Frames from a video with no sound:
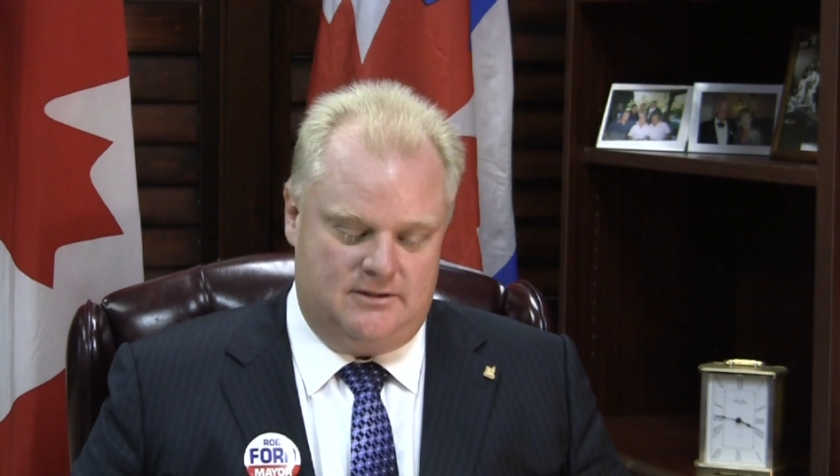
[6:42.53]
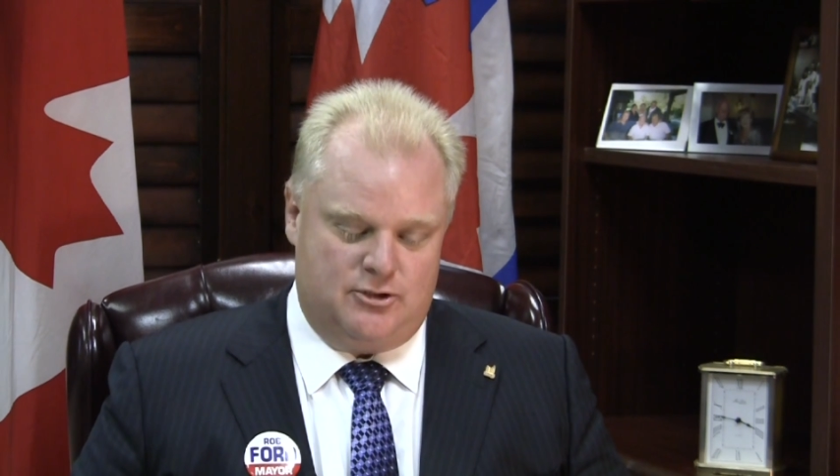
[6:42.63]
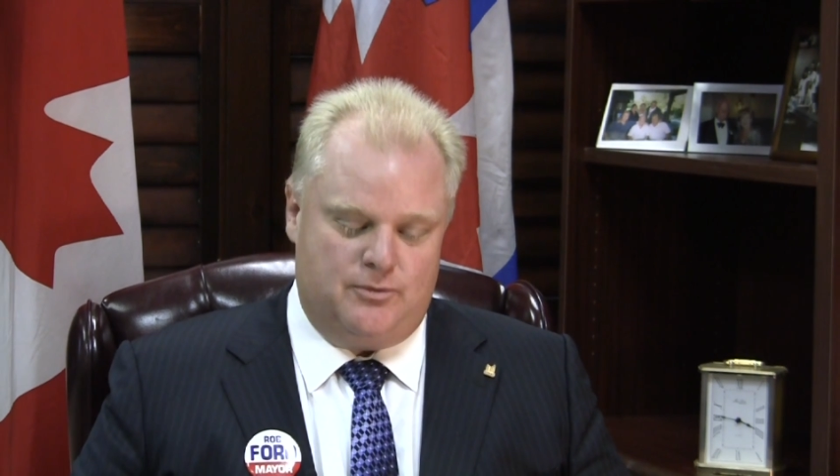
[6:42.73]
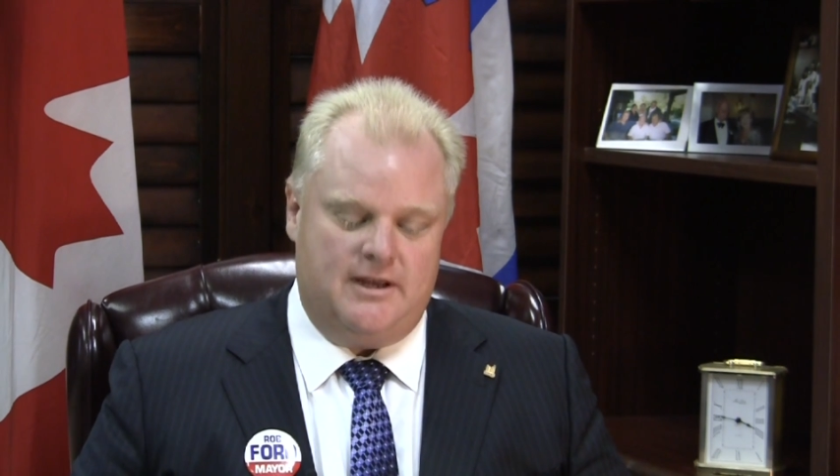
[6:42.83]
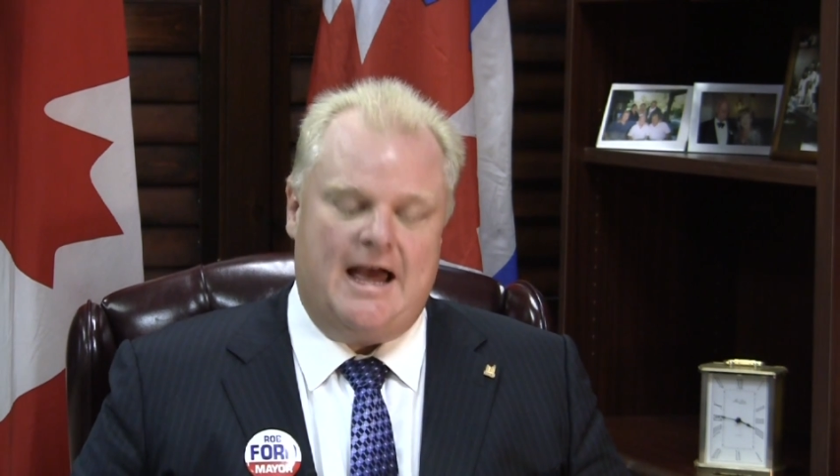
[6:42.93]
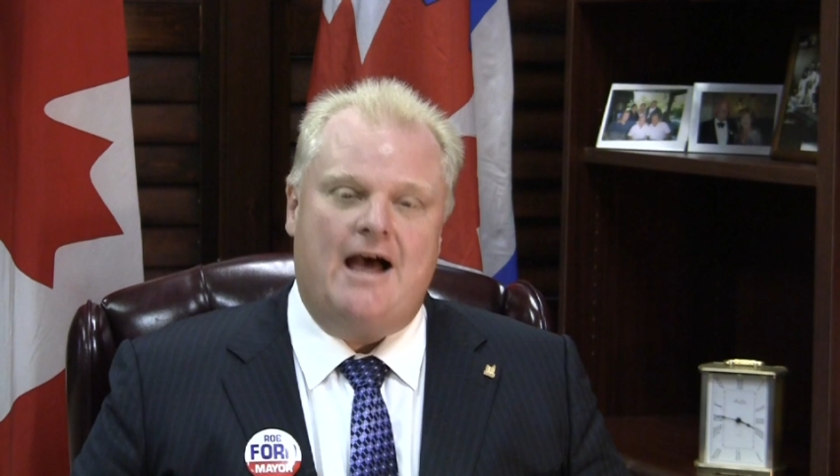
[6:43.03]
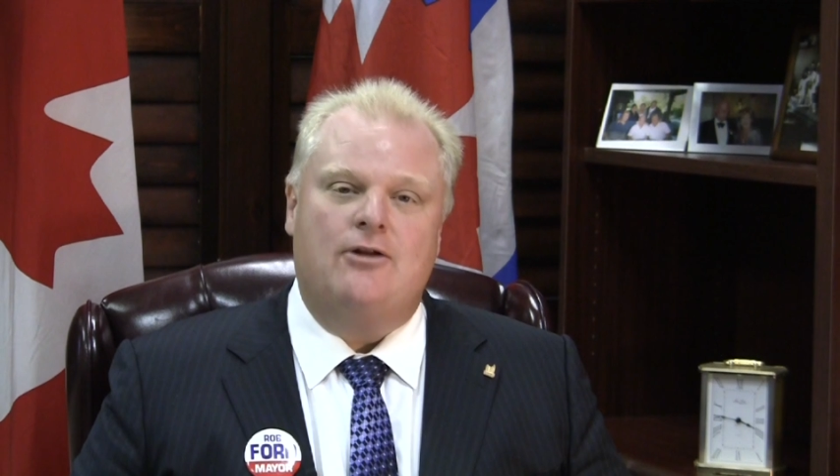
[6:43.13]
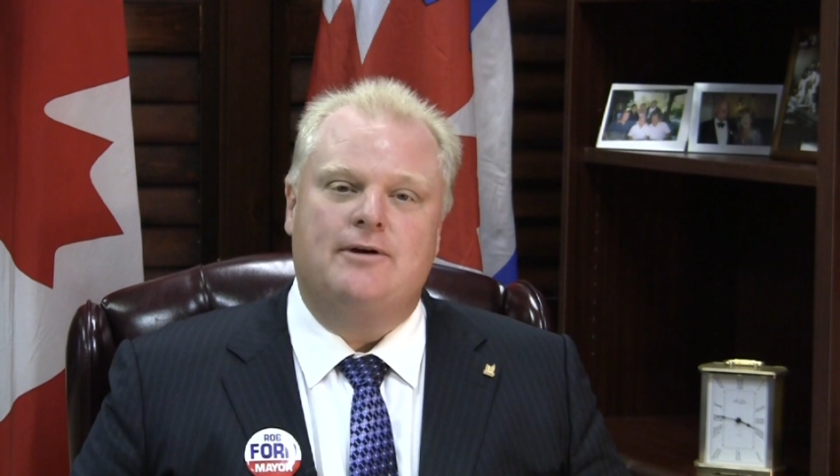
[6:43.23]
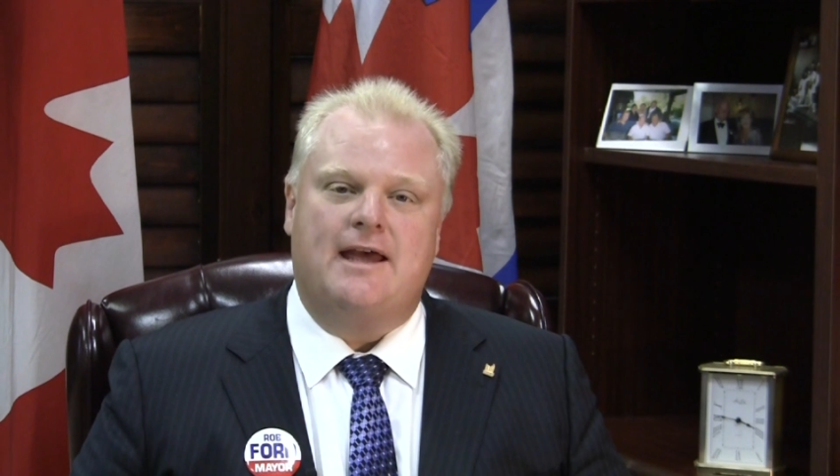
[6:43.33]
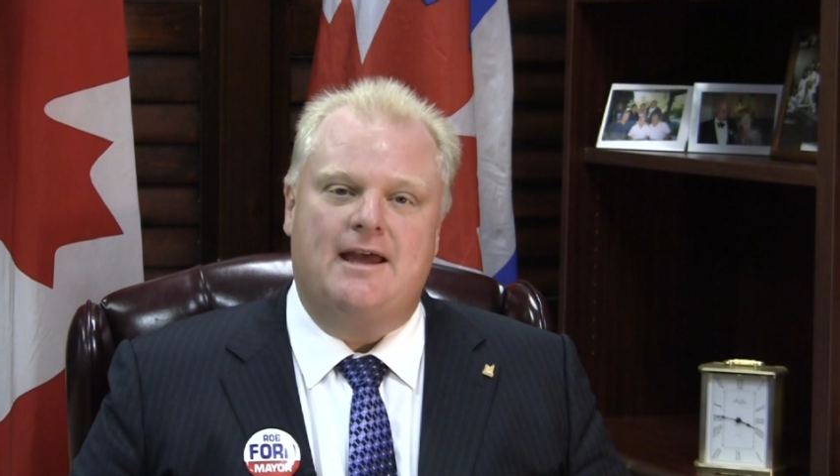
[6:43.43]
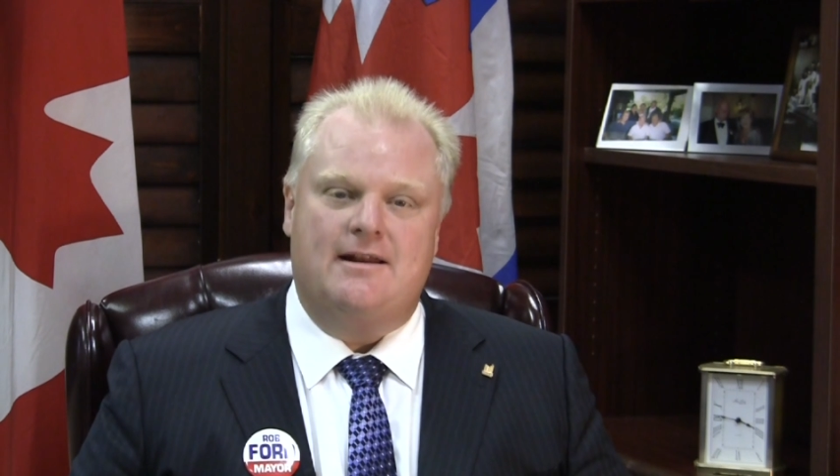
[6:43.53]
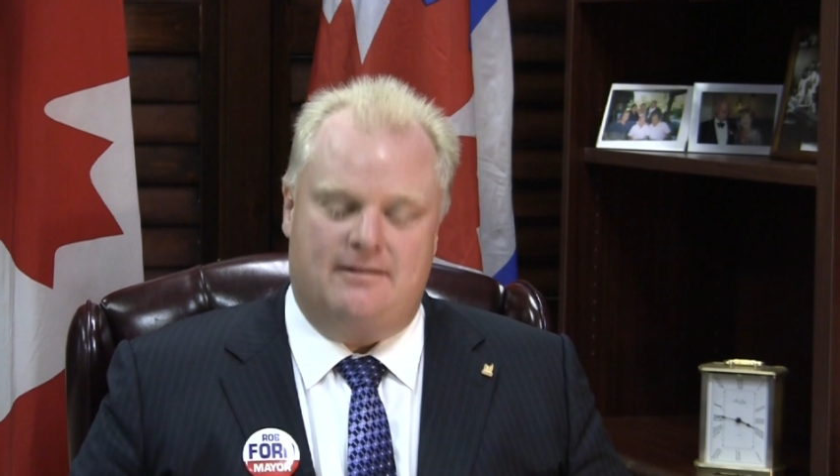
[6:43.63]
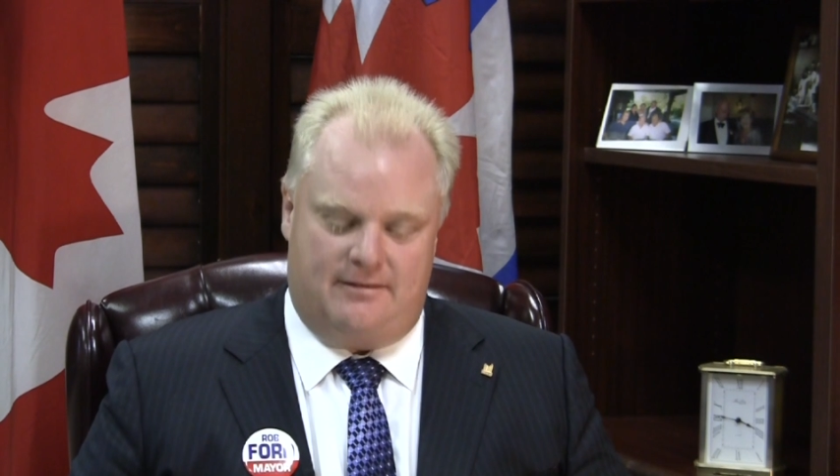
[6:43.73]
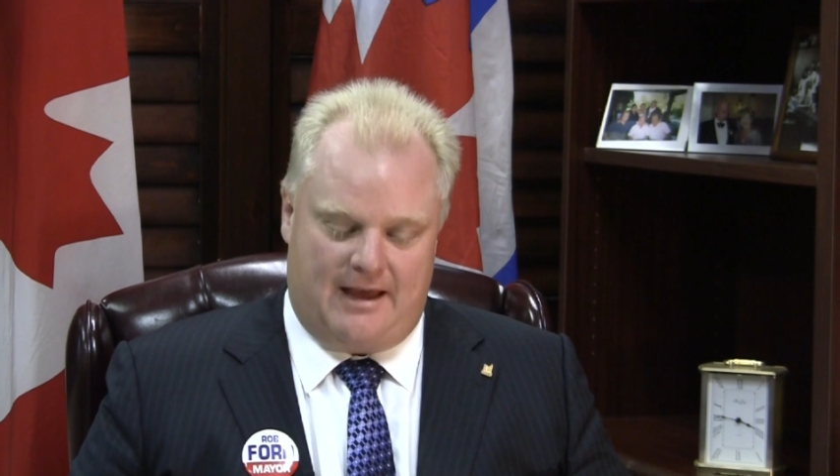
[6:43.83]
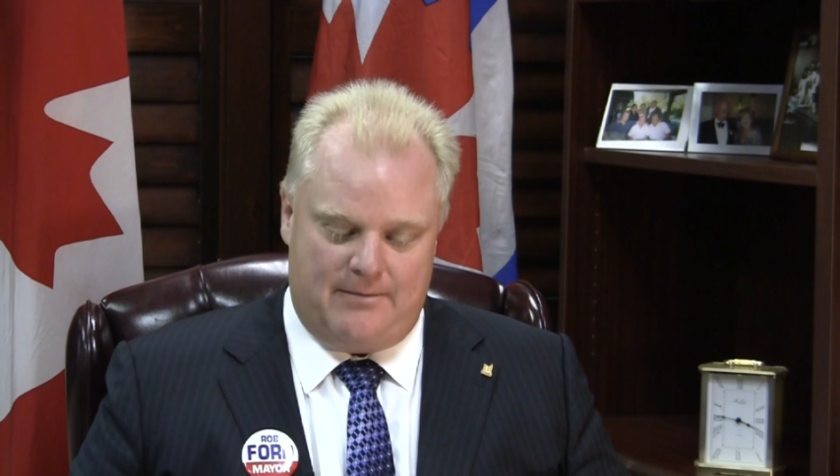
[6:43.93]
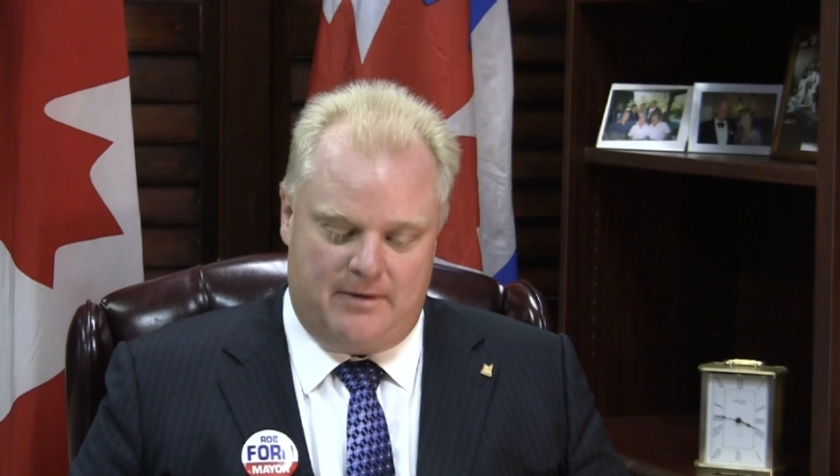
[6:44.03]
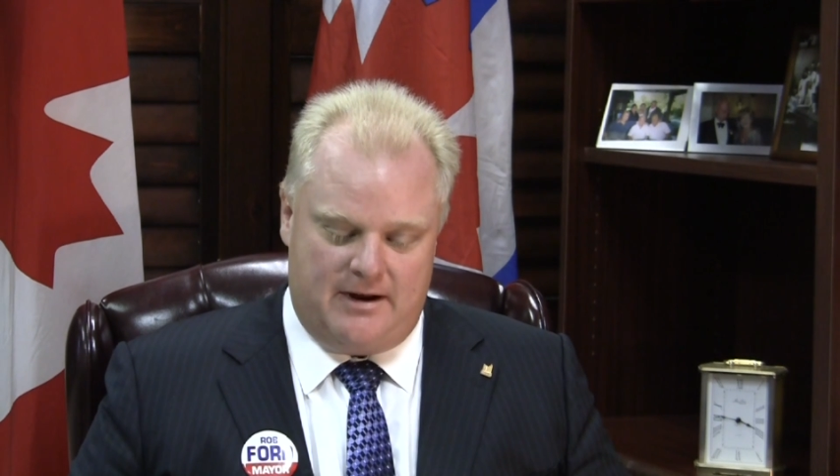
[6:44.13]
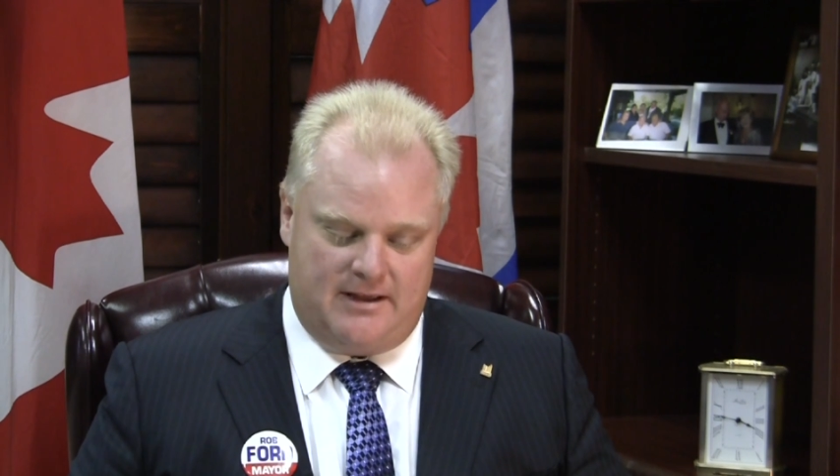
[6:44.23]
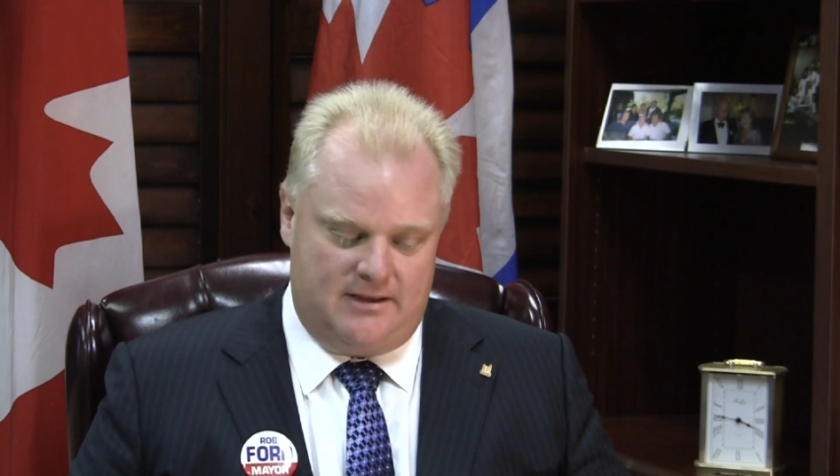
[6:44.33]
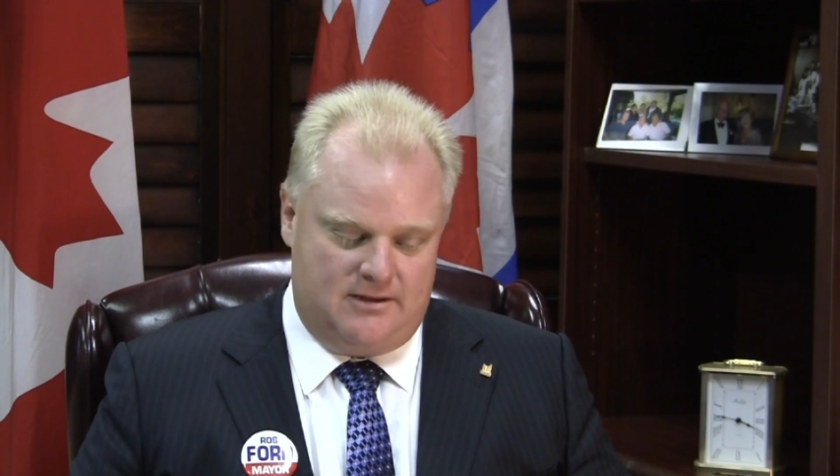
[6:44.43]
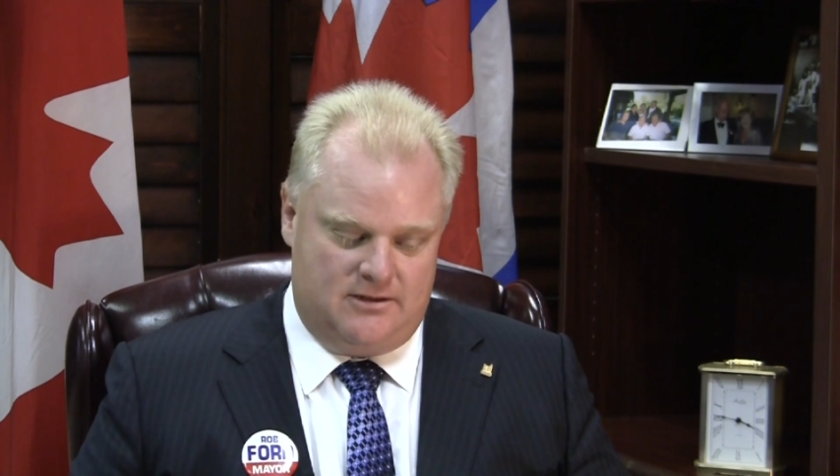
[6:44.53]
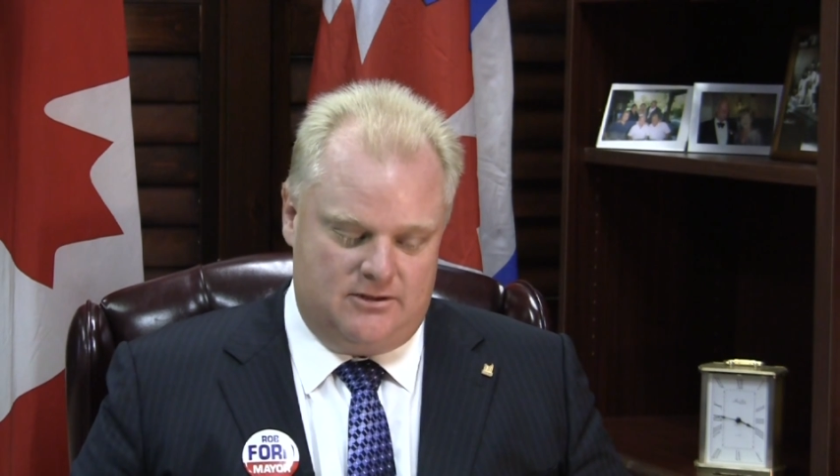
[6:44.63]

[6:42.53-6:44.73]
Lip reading: to reallocate that money